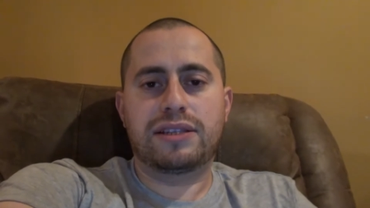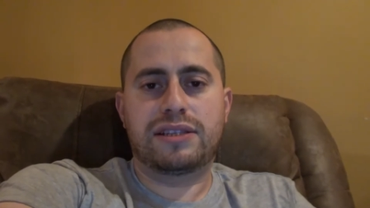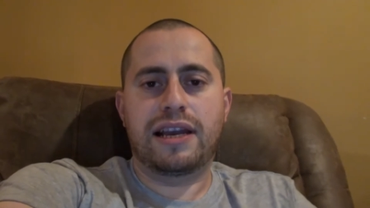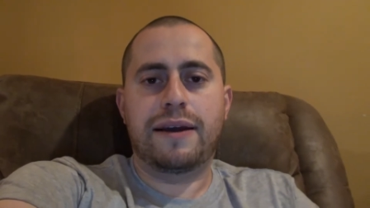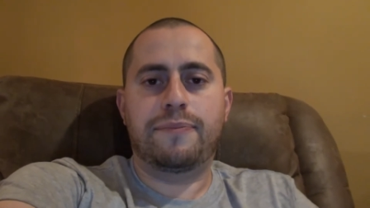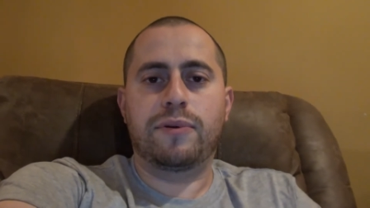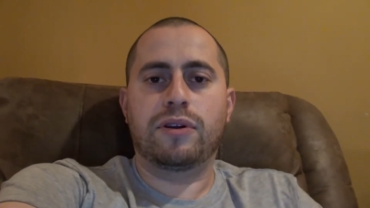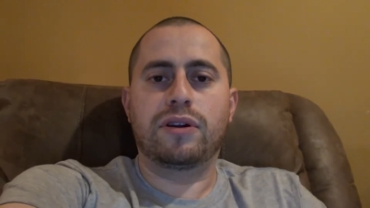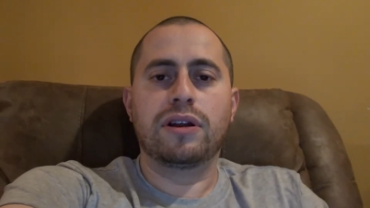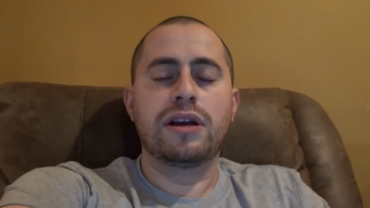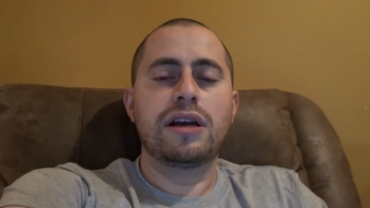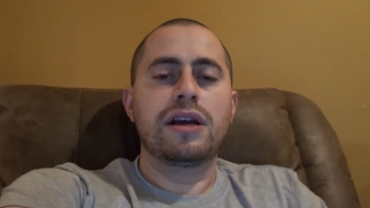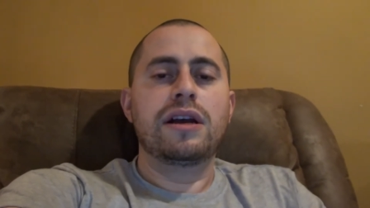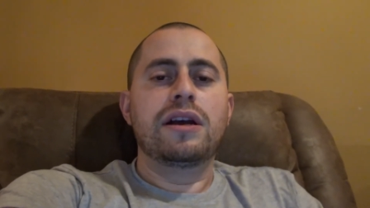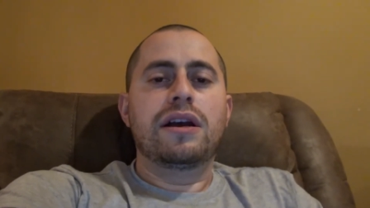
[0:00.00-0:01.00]
sample
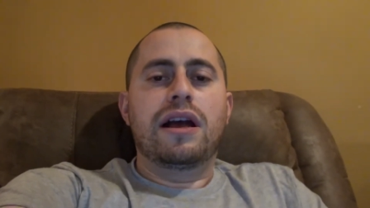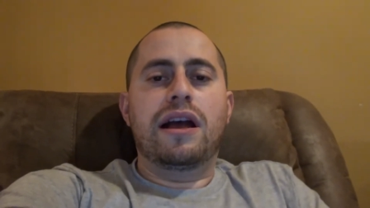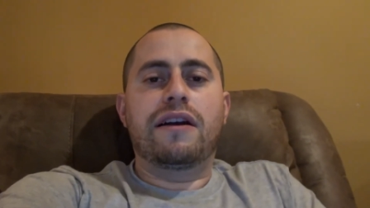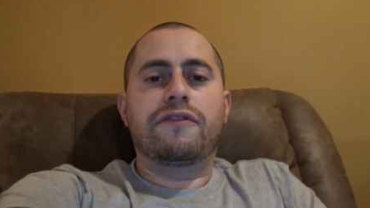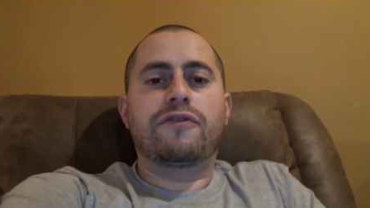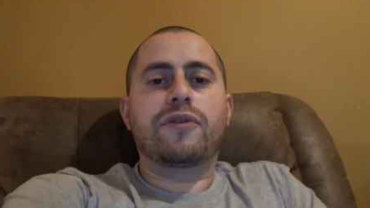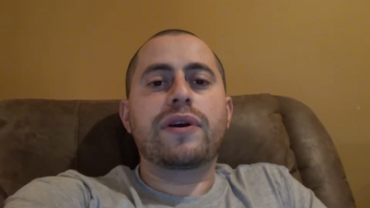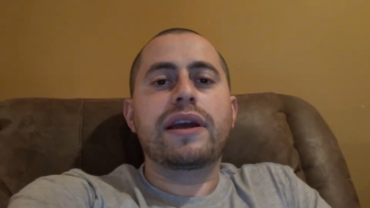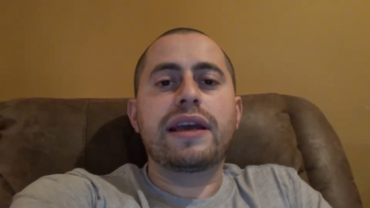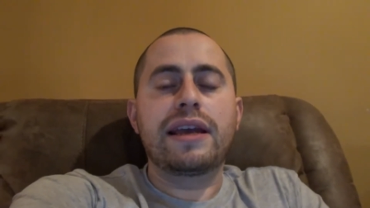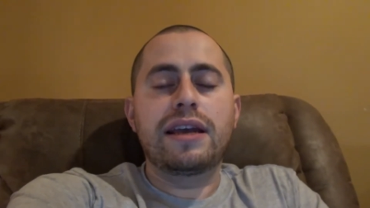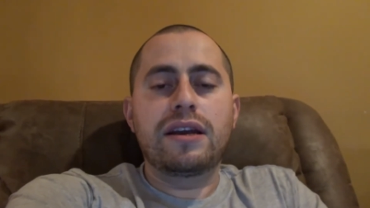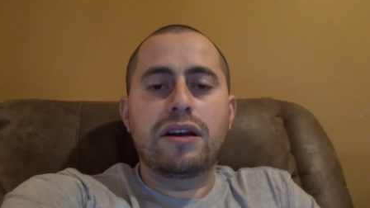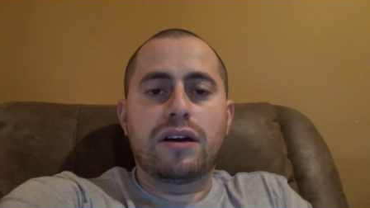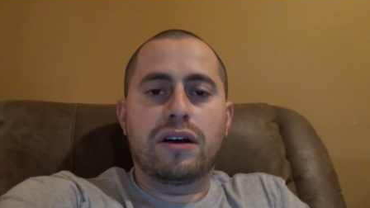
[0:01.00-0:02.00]

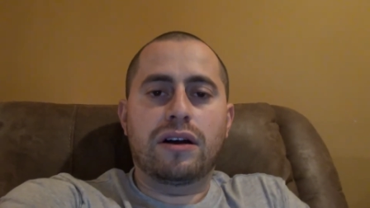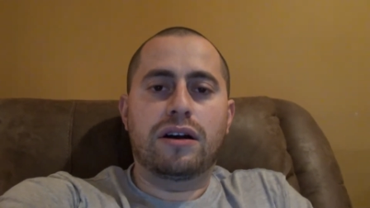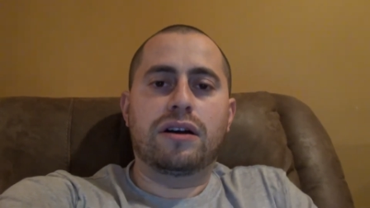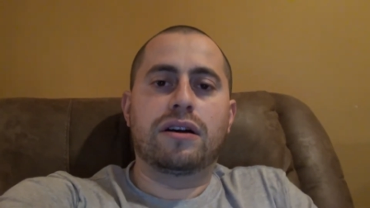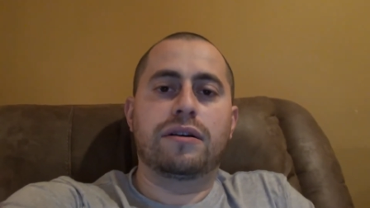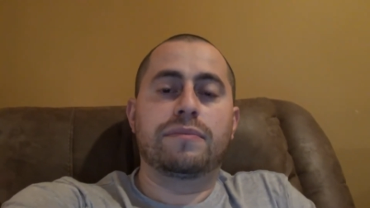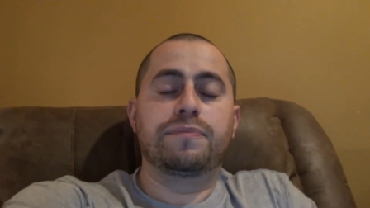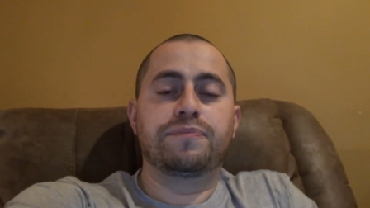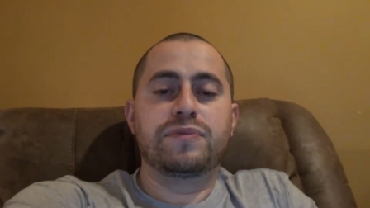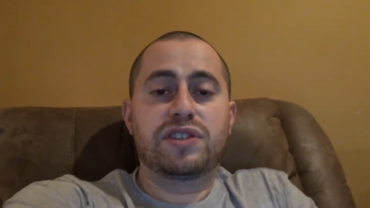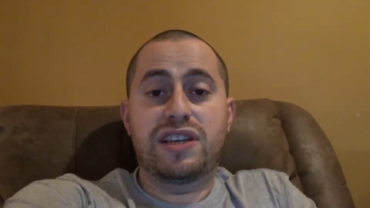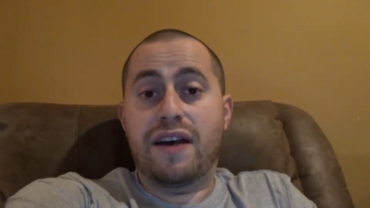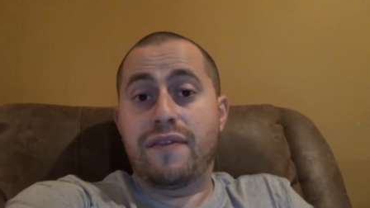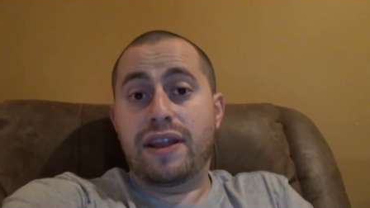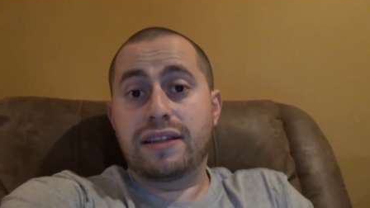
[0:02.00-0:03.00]
every
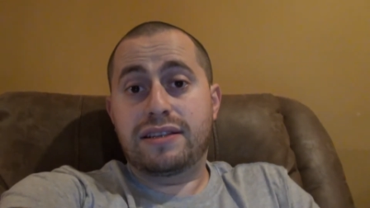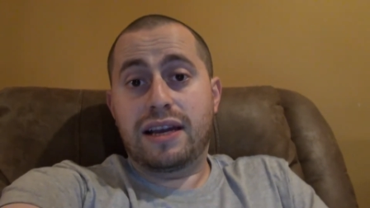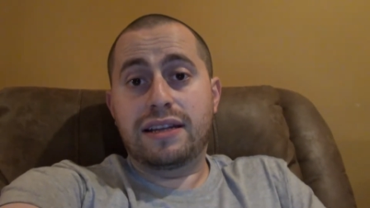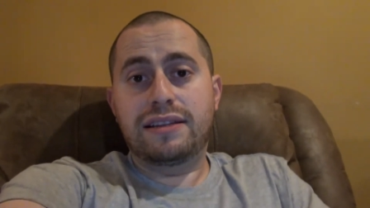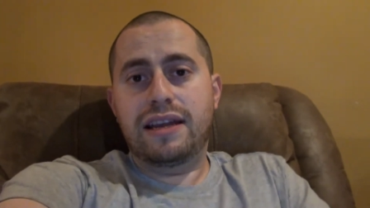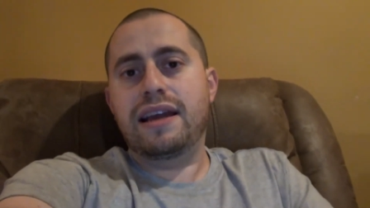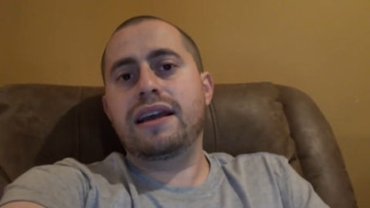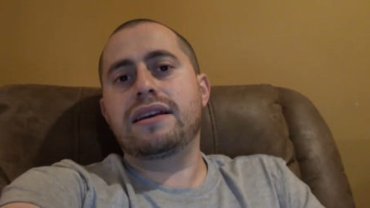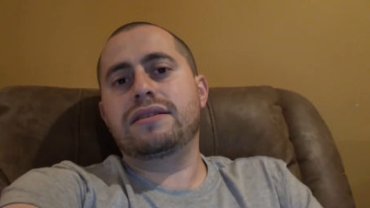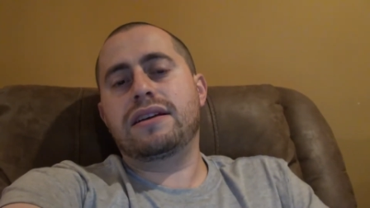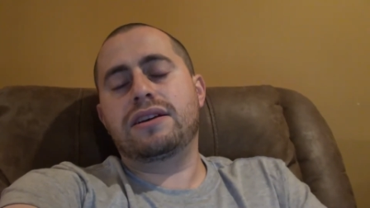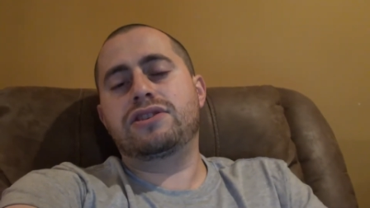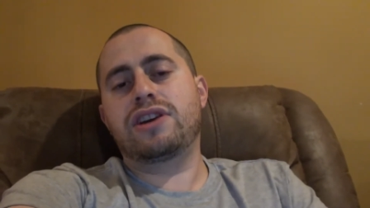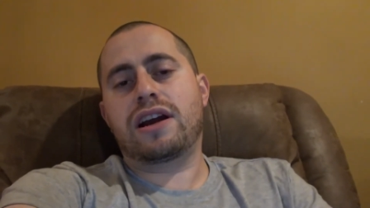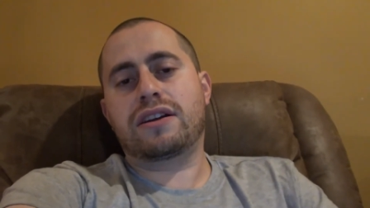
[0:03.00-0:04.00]
7 to 10 days
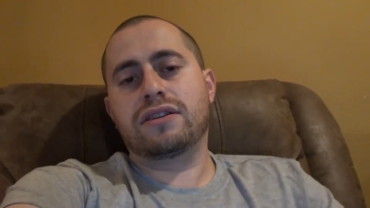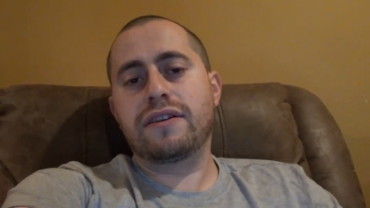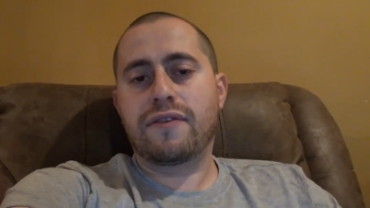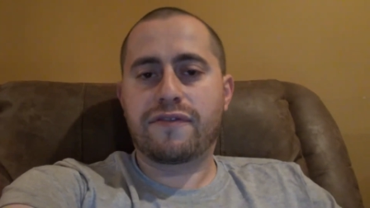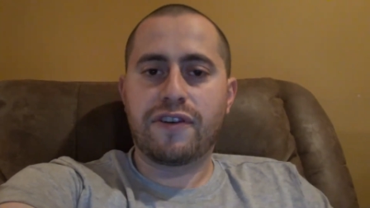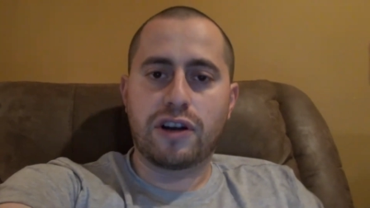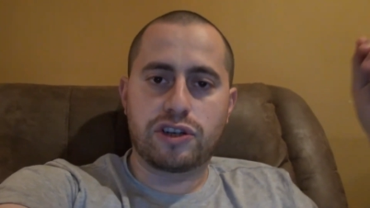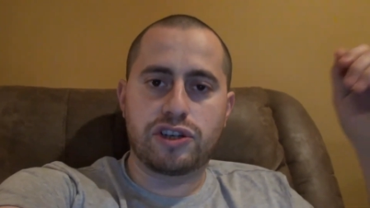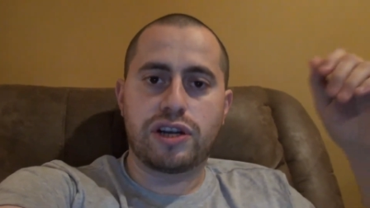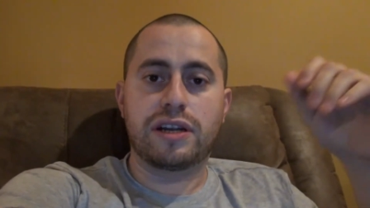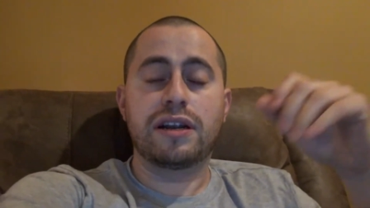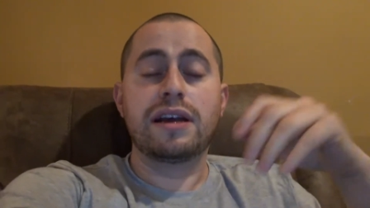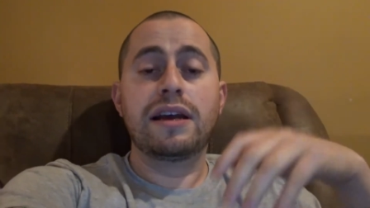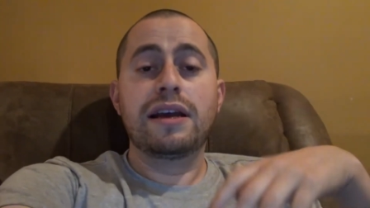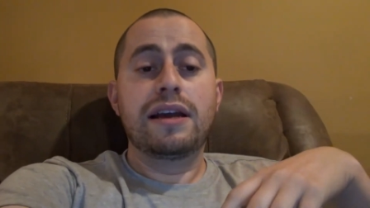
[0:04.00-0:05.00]
and check liver function,